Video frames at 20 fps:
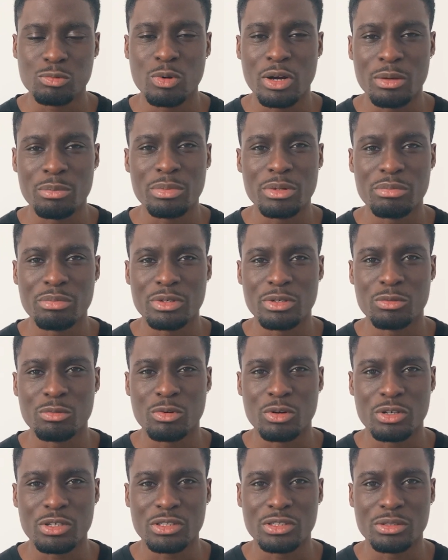why people are
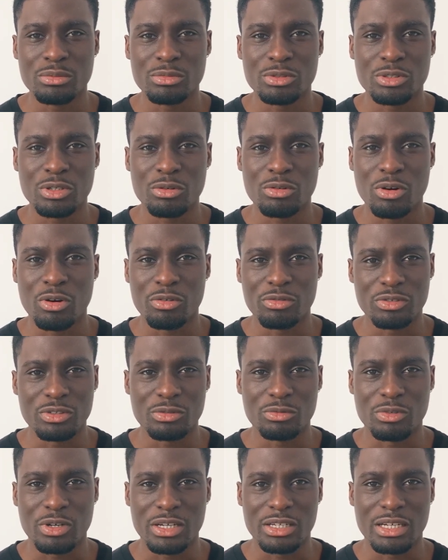rocking them so often
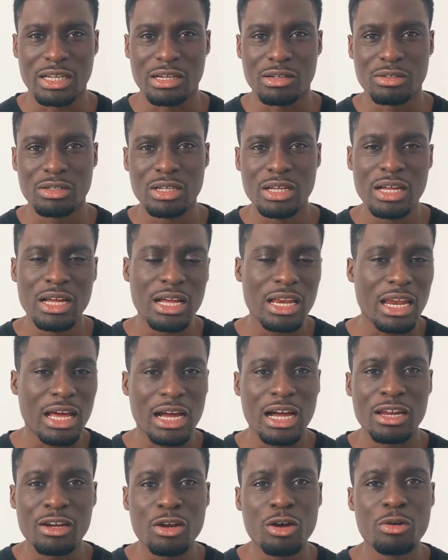right now. Like
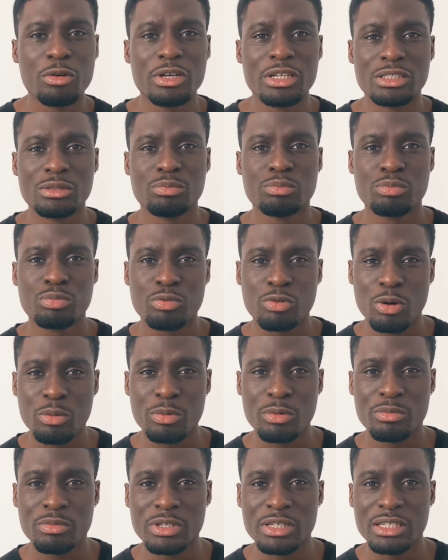I know it's
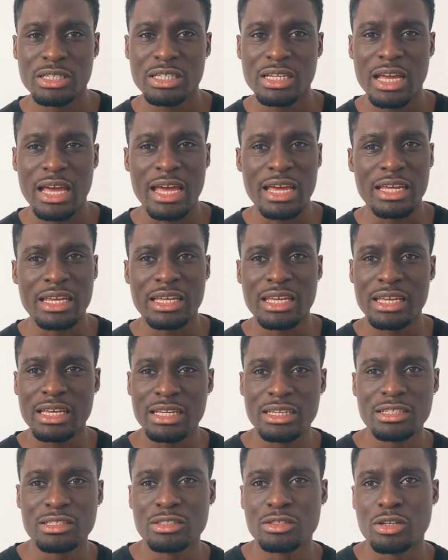probably a
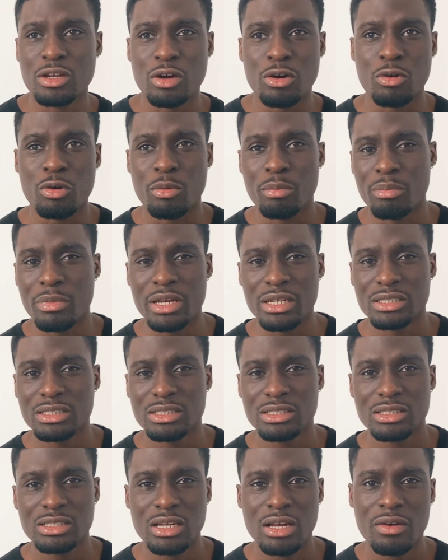hit or a
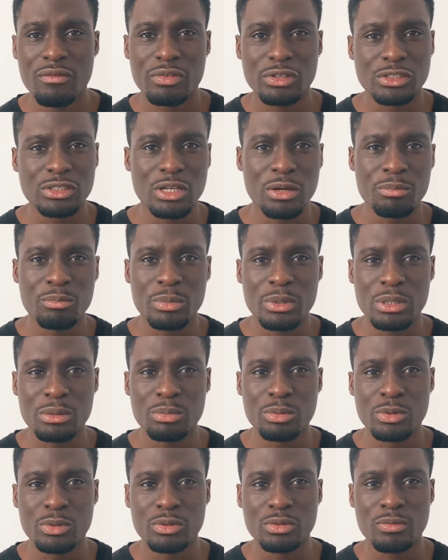miss for some
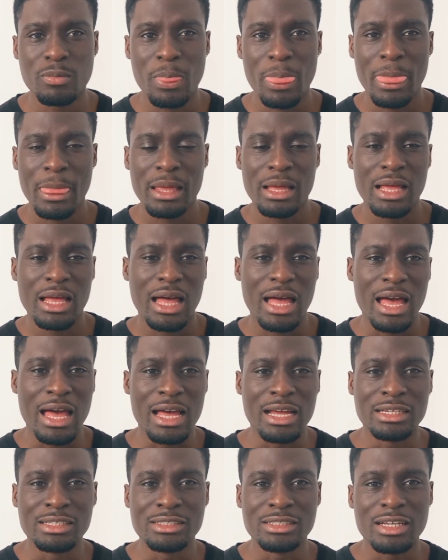people,
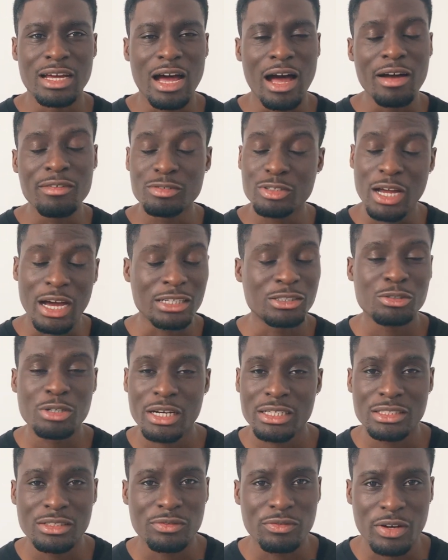and I
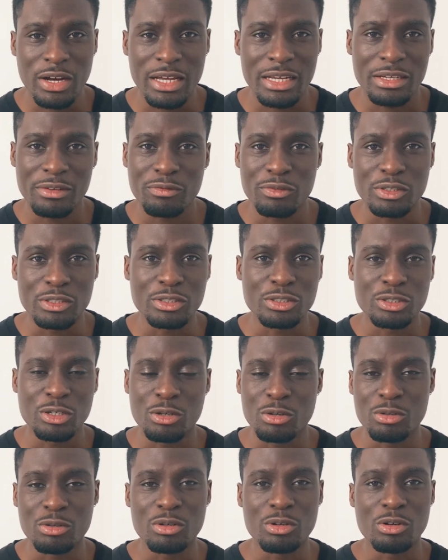tried to fight it for
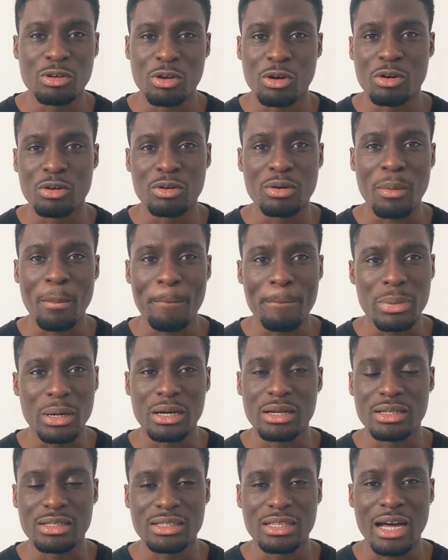so long,
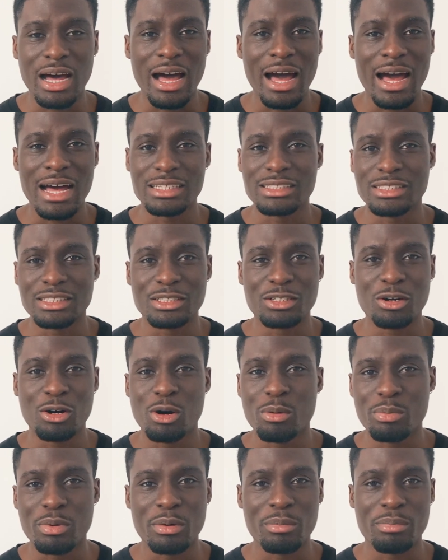but I had to
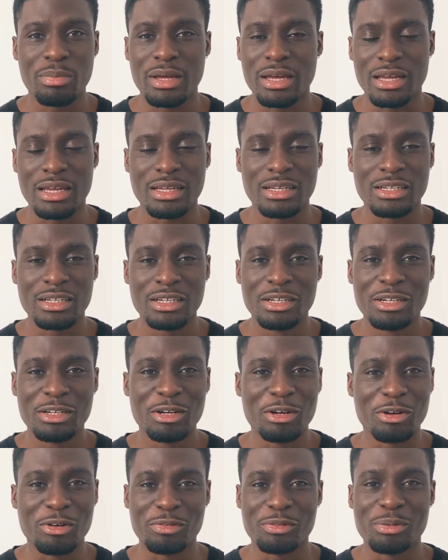cop a pair
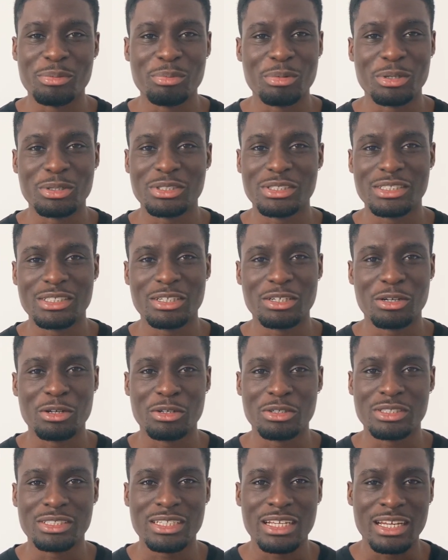of the Boston
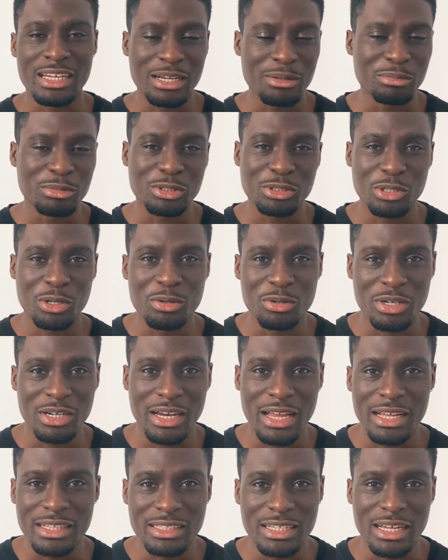clogs, and I'm so
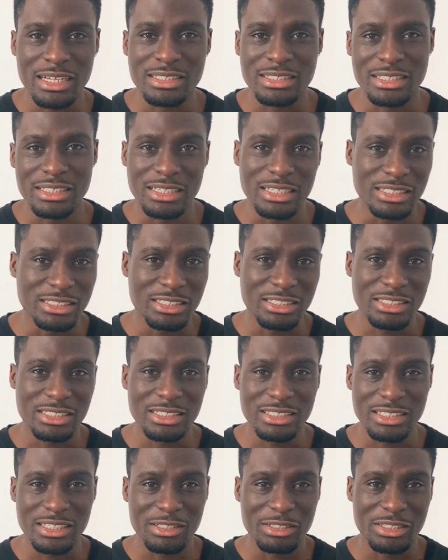glad that I did. I just
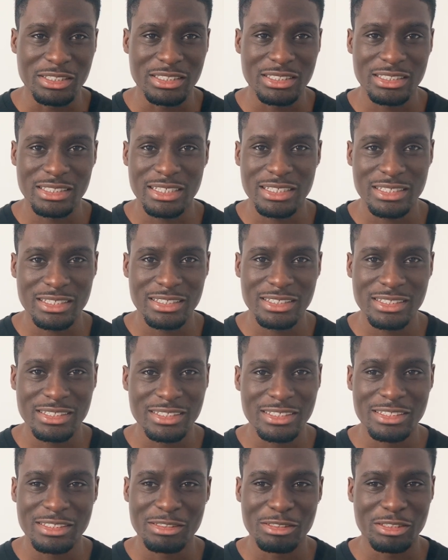think they're a sick
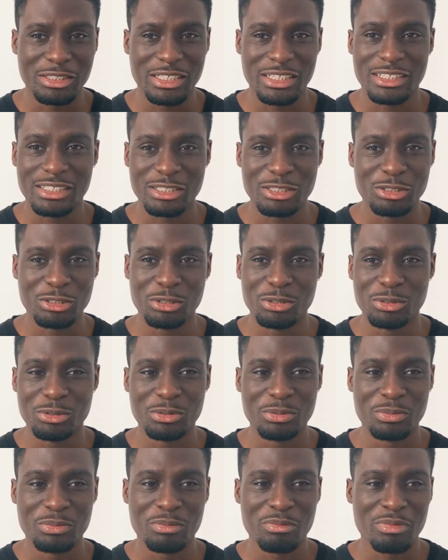shoe,
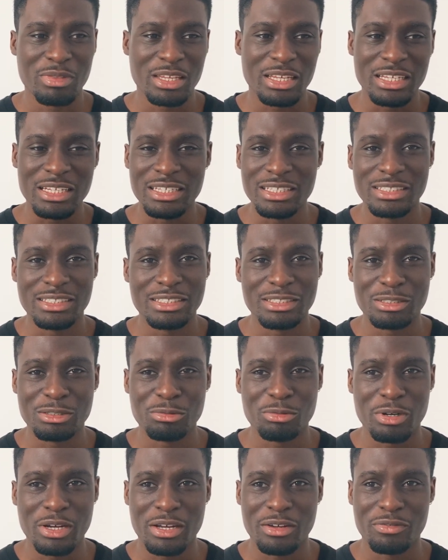easy to
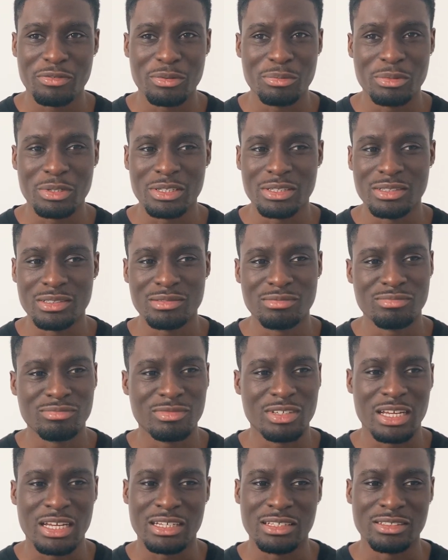wear for me,
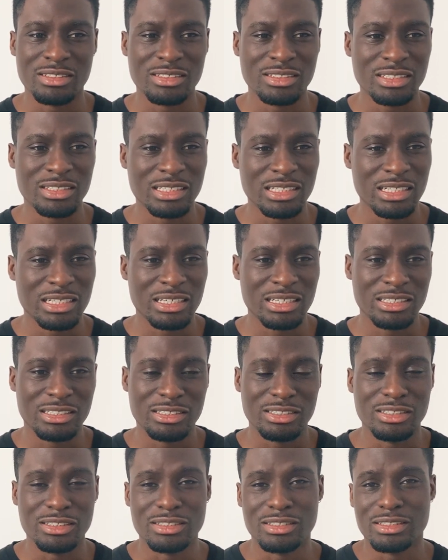and
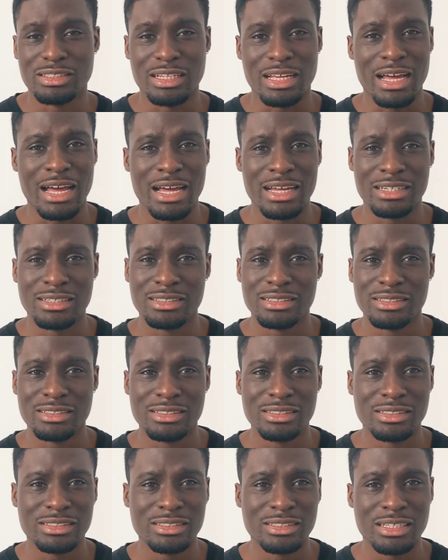just add
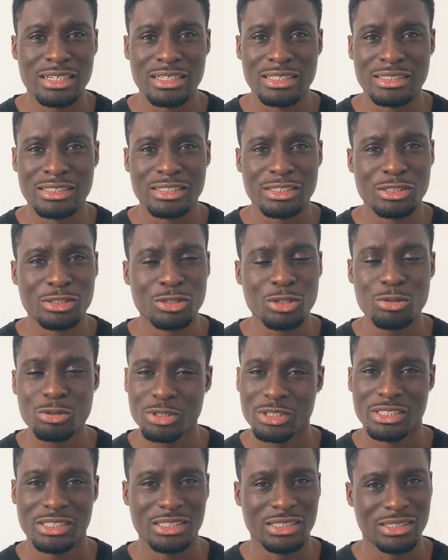something
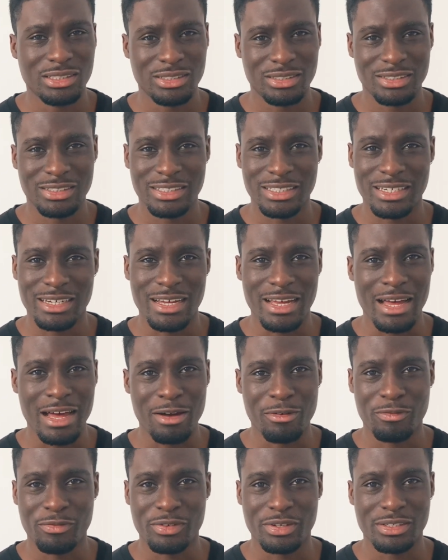saucy to the
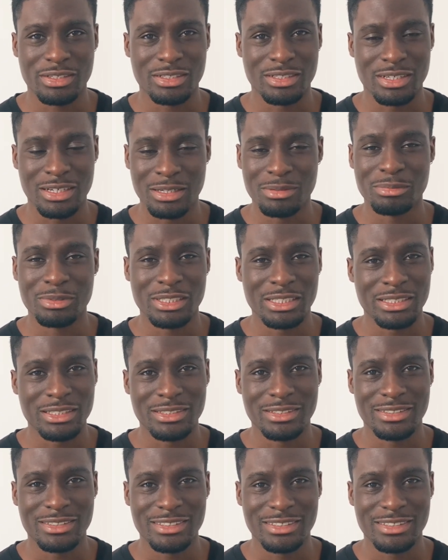outfit, you know what I'm saying?